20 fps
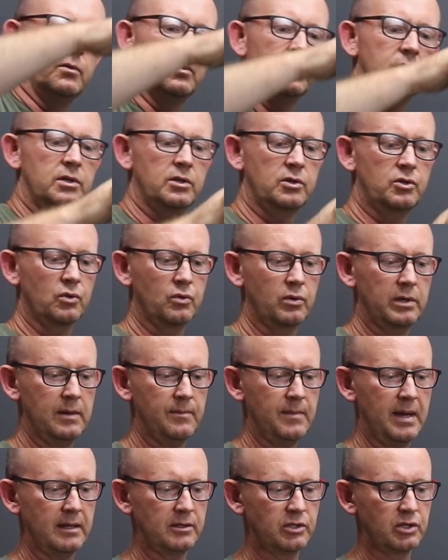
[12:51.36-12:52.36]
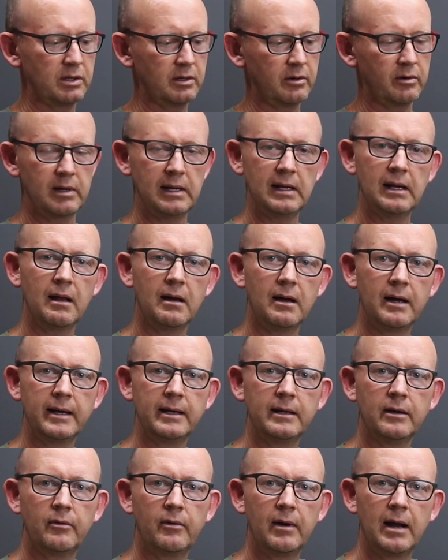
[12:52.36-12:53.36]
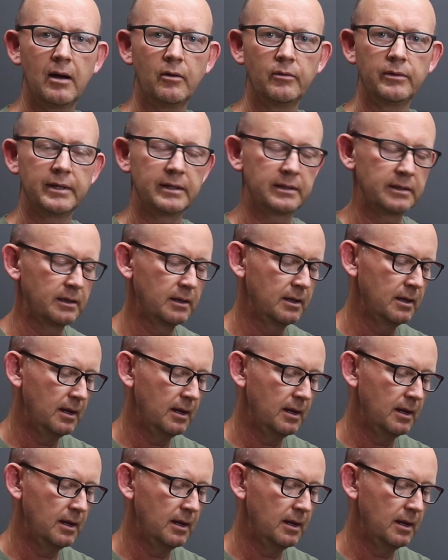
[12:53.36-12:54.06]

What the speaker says: you were to draw an imaginary line around it,